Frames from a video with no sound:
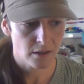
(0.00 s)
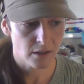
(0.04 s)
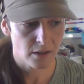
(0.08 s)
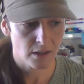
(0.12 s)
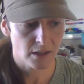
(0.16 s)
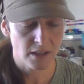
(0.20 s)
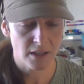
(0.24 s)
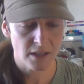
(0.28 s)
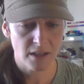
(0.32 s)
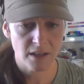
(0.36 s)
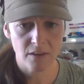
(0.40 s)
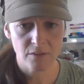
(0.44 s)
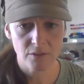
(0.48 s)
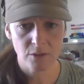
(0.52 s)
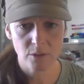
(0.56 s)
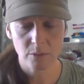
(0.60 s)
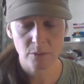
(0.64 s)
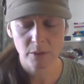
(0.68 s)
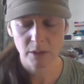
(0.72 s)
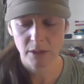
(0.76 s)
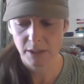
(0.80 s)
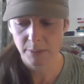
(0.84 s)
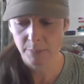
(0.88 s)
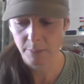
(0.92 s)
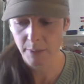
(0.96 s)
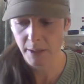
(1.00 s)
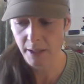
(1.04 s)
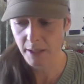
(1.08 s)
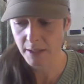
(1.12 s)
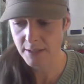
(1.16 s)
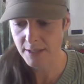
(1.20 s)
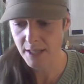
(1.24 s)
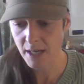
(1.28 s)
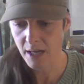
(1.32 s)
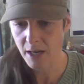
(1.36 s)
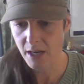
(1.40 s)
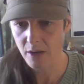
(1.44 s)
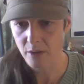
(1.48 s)
And it never really yeah.
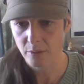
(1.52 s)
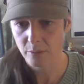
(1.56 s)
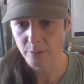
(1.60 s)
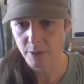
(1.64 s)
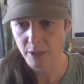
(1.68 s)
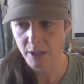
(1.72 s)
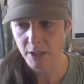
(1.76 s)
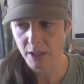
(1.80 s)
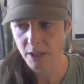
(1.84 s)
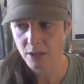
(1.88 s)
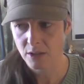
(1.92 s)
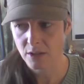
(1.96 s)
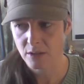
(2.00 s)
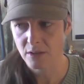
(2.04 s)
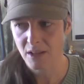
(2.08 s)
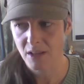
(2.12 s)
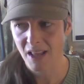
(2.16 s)
pans out because